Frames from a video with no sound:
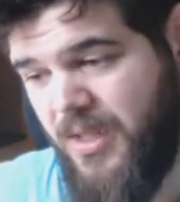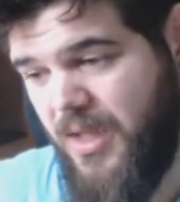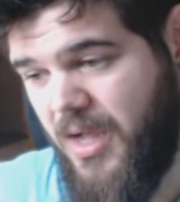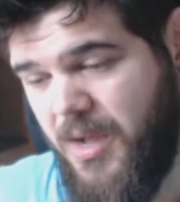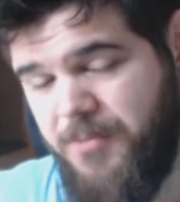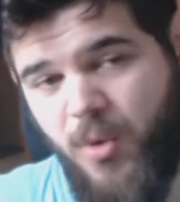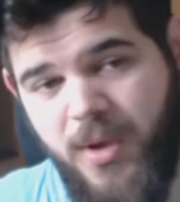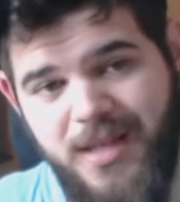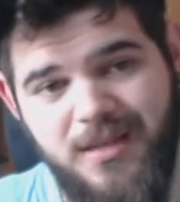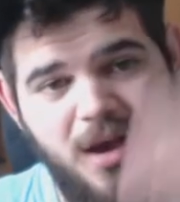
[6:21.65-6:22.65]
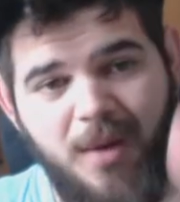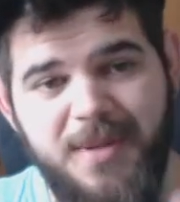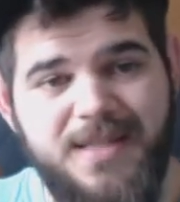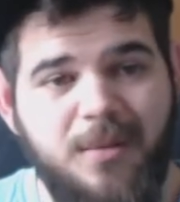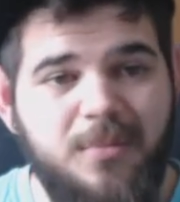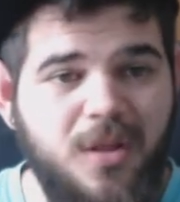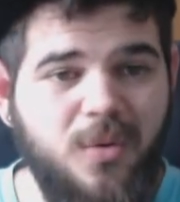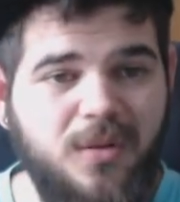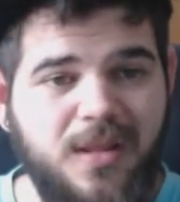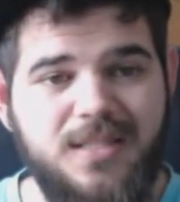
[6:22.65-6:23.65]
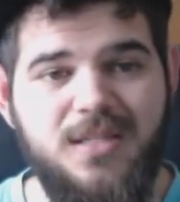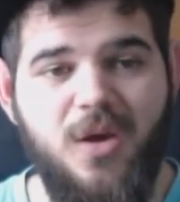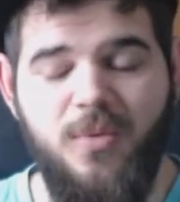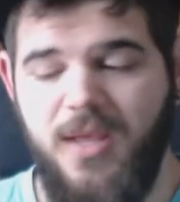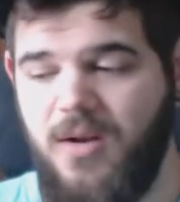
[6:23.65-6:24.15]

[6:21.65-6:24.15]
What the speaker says: Go ahead and comment down below to let us know.